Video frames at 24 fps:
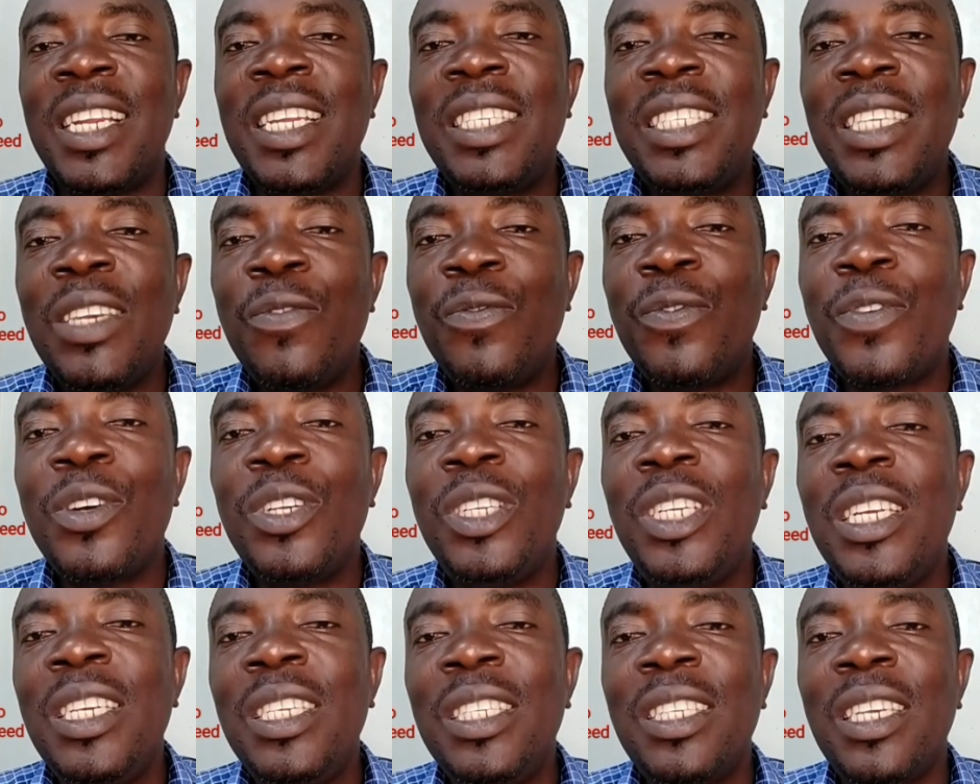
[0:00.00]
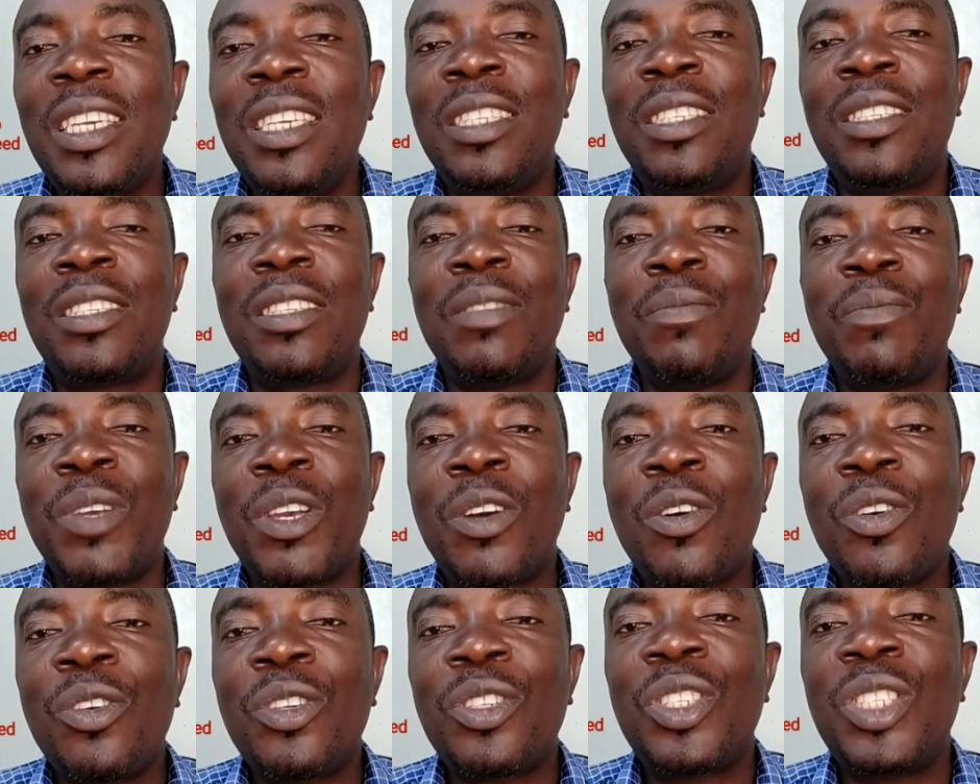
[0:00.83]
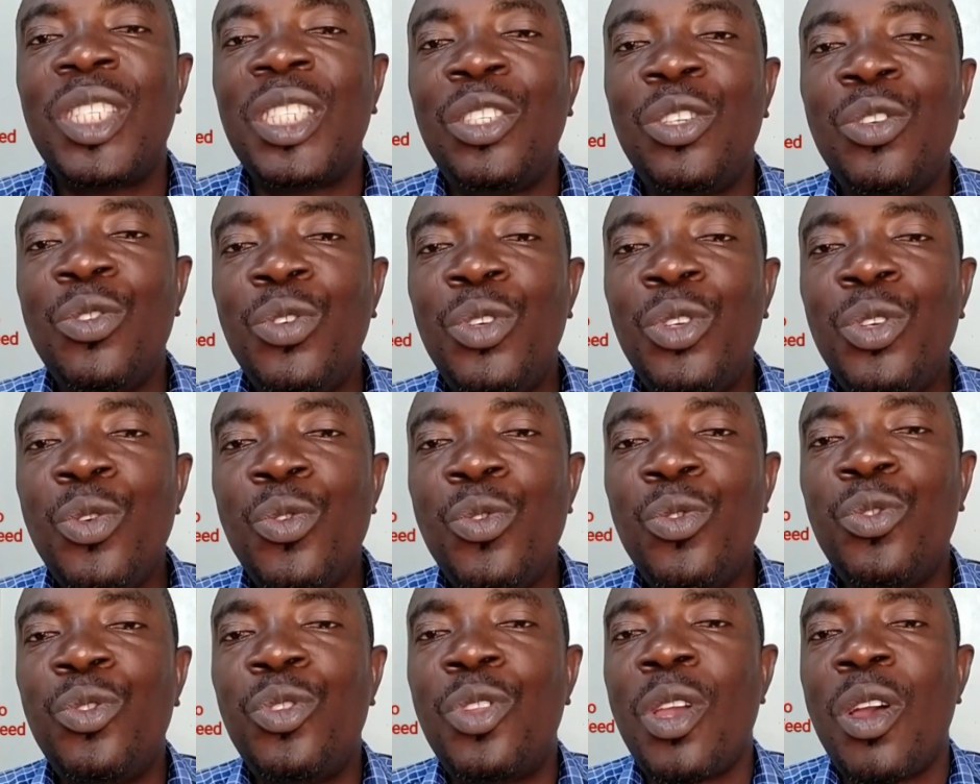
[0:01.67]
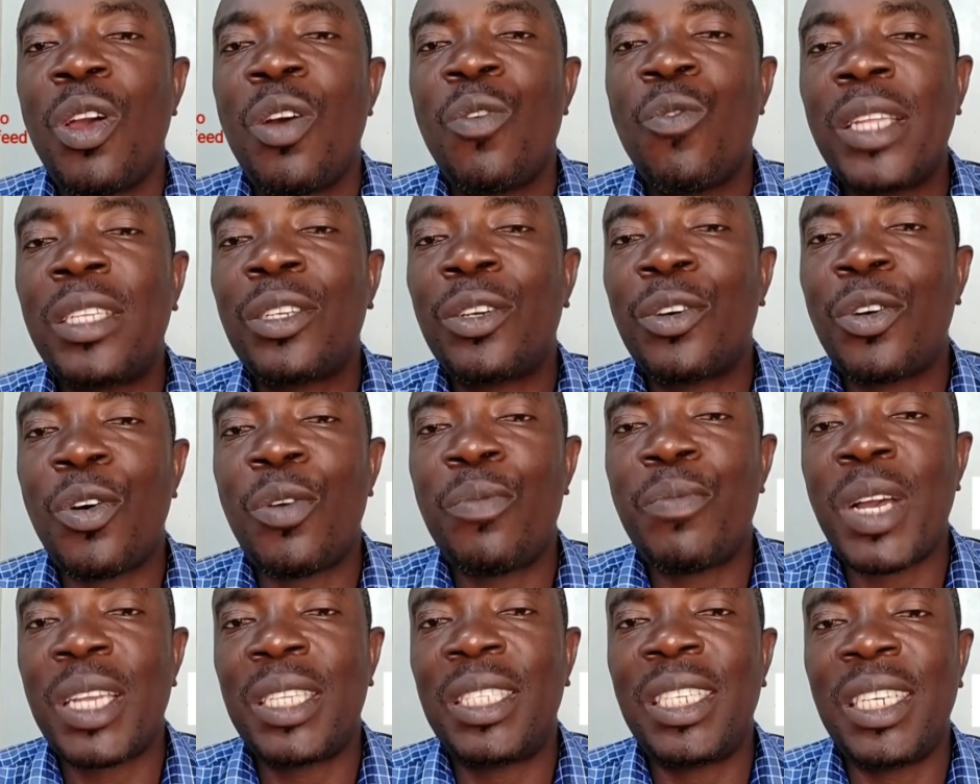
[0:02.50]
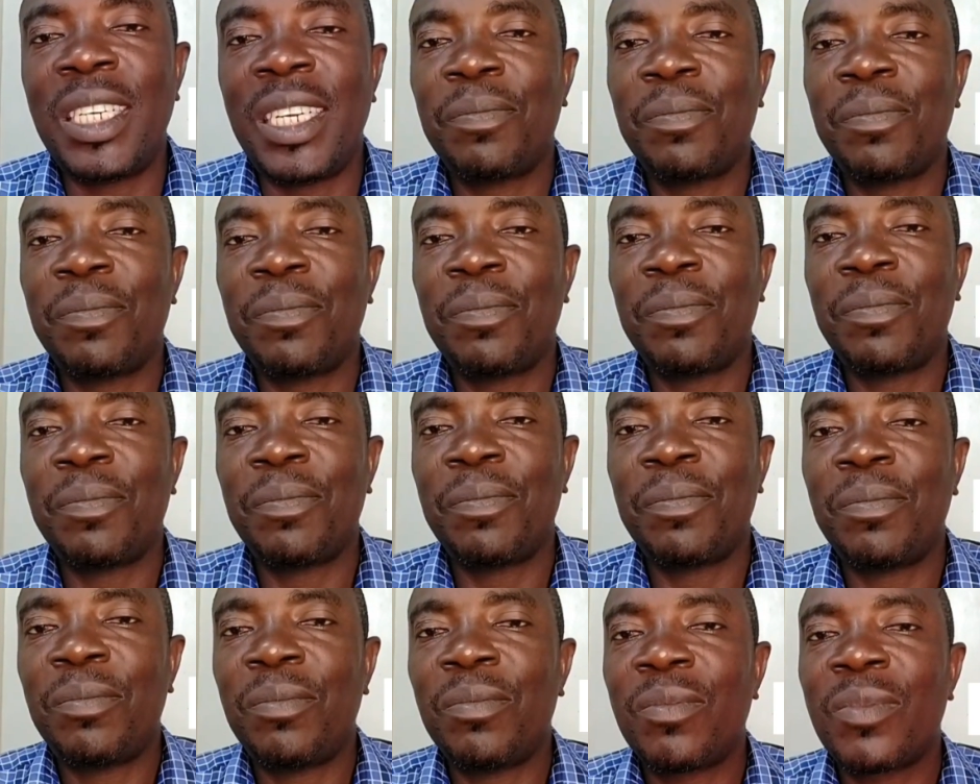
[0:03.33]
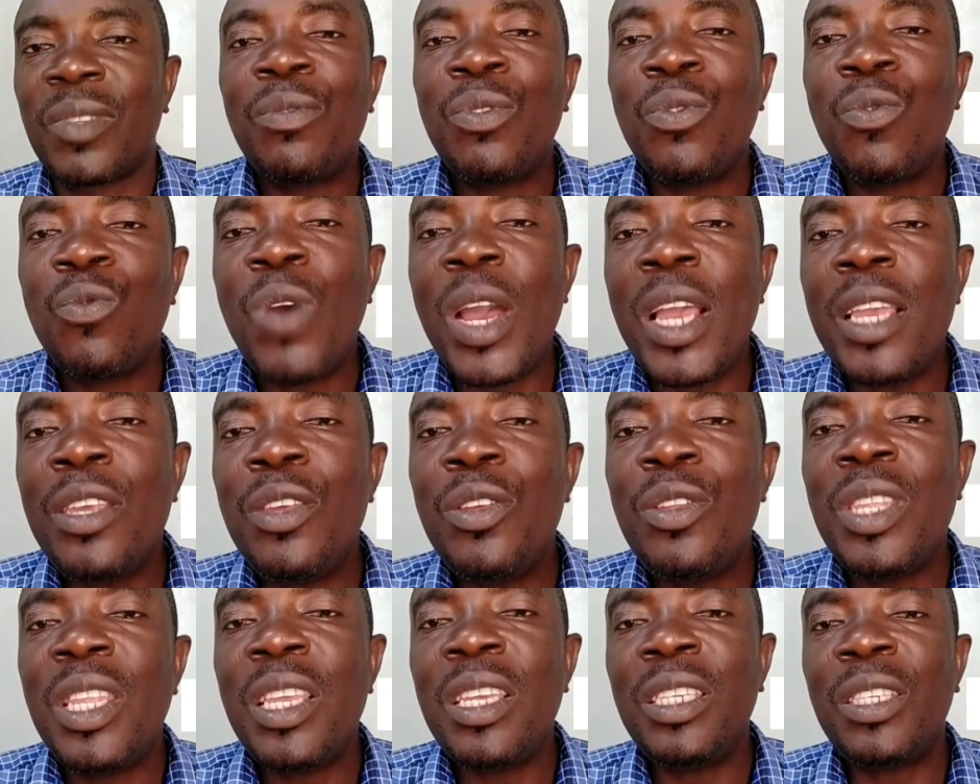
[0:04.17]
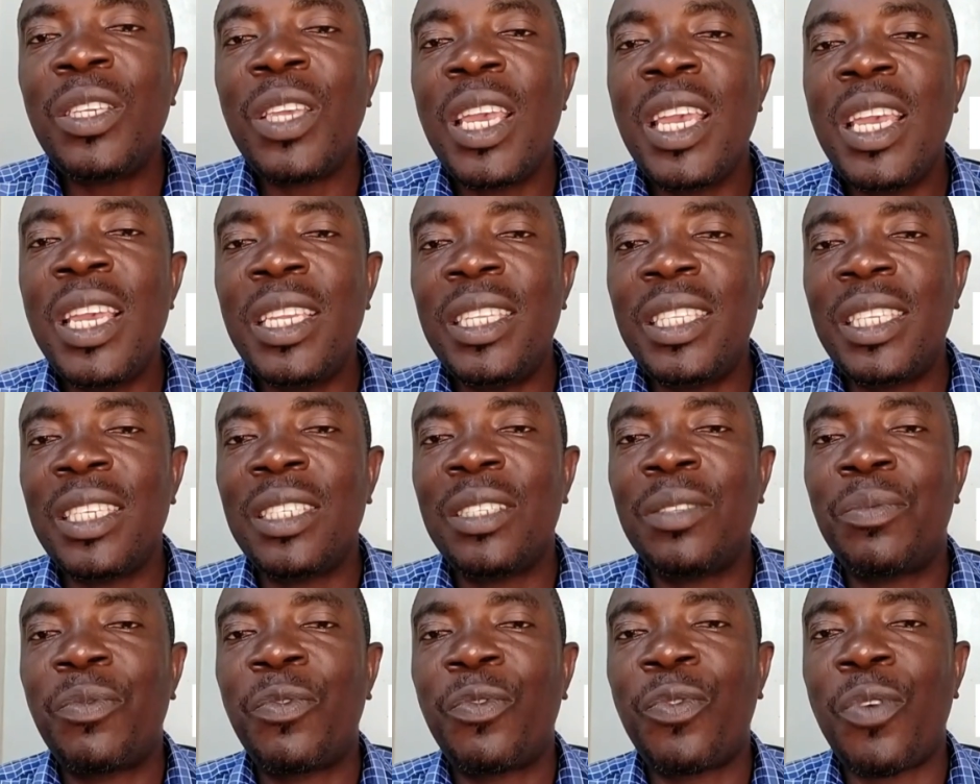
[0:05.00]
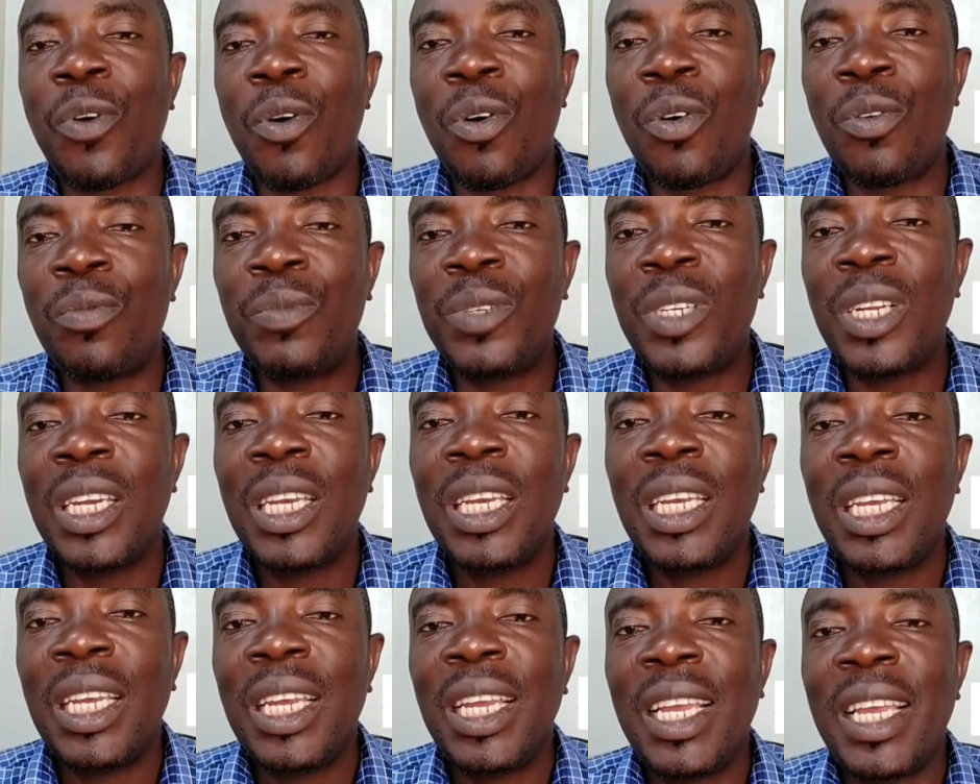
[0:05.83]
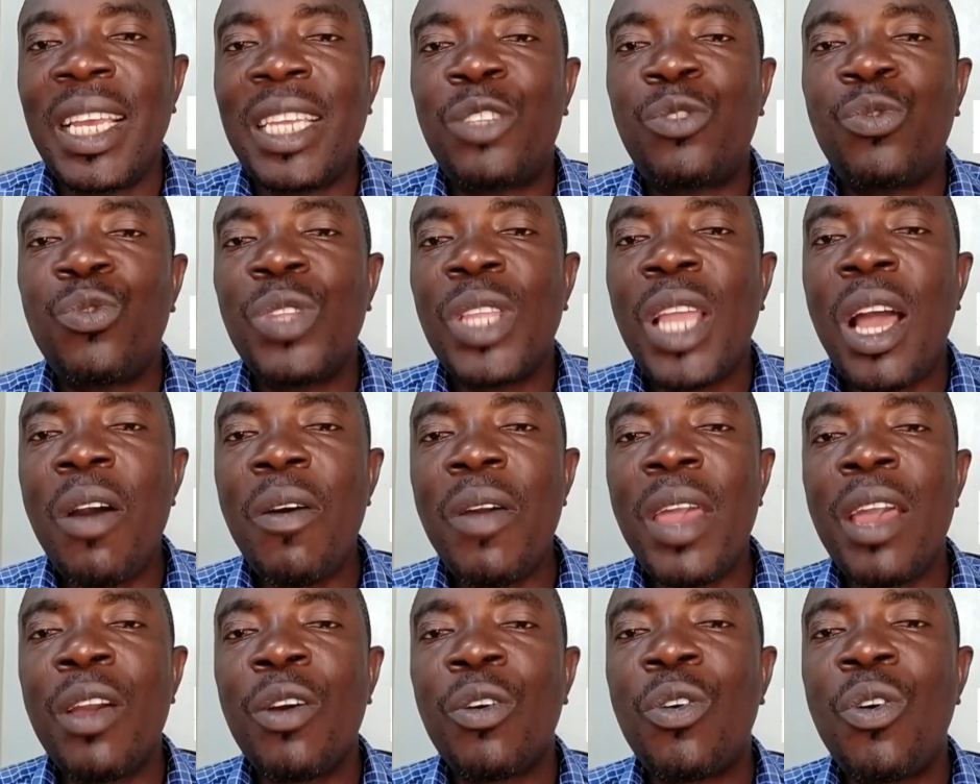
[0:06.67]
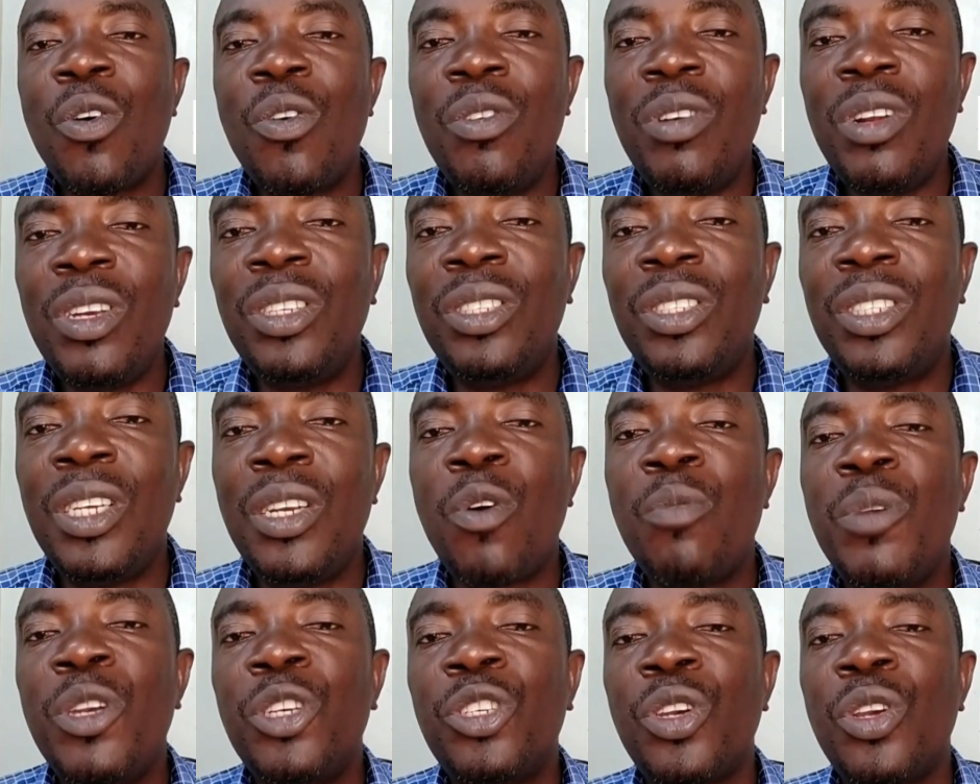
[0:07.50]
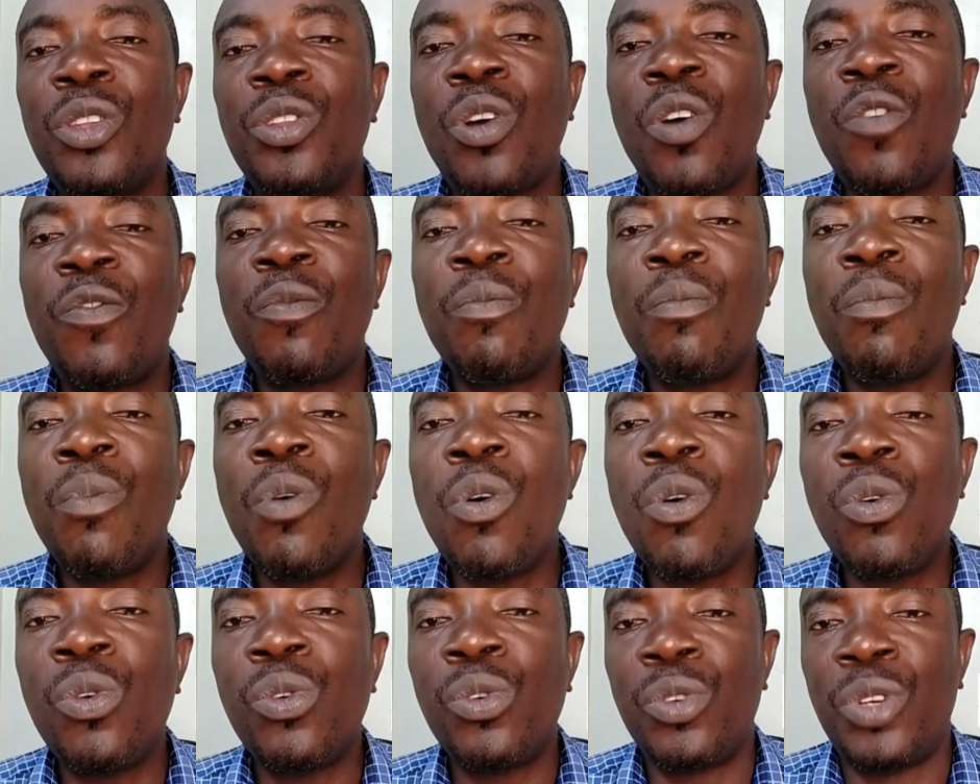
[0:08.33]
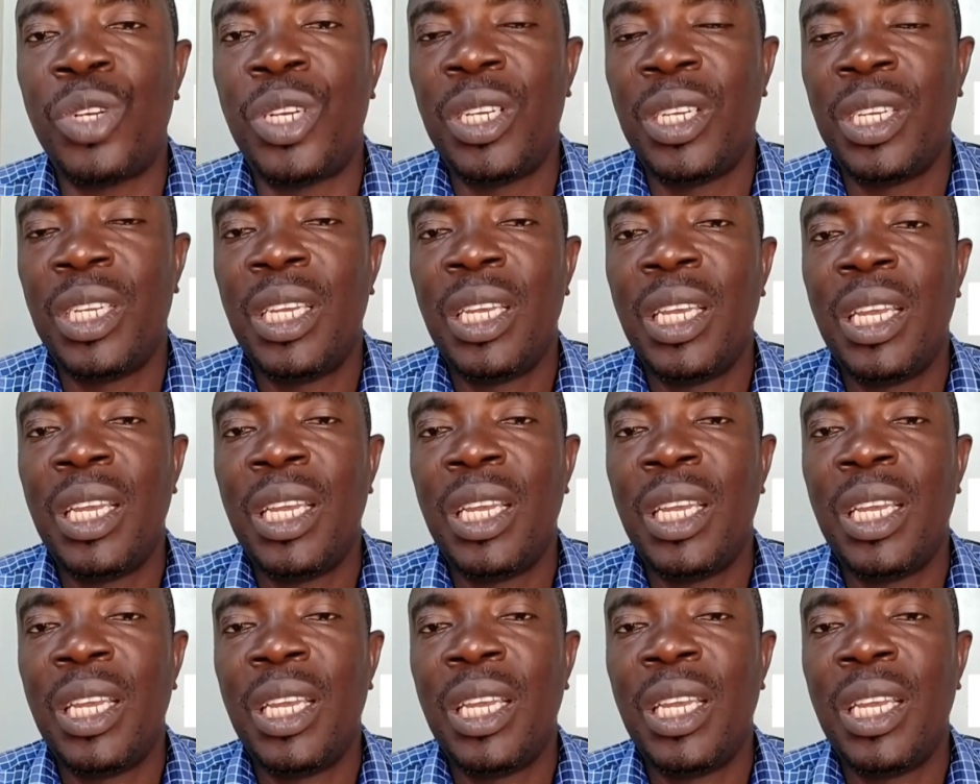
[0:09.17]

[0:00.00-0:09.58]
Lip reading: The reason for this is because you used wet raw materials. And when this heat is formed, it will now encourage the formation of mold.